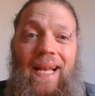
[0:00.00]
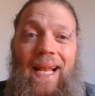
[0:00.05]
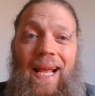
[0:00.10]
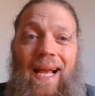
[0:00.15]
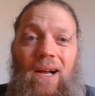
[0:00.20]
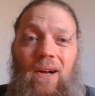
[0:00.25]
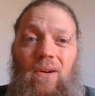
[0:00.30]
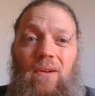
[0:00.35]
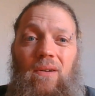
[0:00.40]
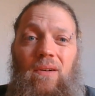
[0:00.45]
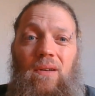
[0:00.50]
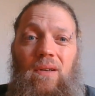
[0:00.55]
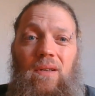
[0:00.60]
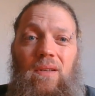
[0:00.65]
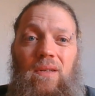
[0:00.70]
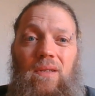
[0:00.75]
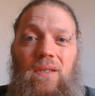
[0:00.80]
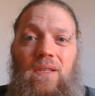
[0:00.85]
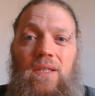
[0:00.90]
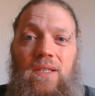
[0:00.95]
now,
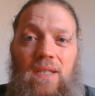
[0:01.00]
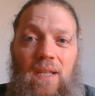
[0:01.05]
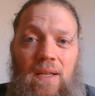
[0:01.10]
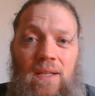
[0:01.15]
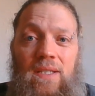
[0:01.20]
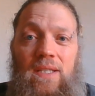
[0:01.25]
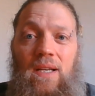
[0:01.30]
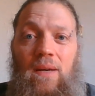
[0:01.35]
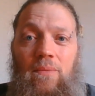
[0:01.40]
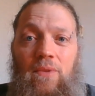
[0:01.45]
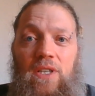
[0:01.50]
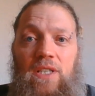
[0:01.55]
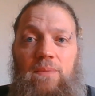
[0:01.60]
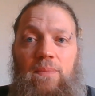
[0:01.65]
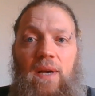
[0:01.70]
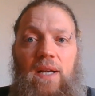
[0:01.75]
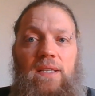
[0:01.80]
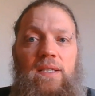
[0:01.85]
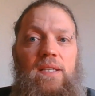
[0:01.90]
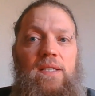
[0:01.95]
in some respects.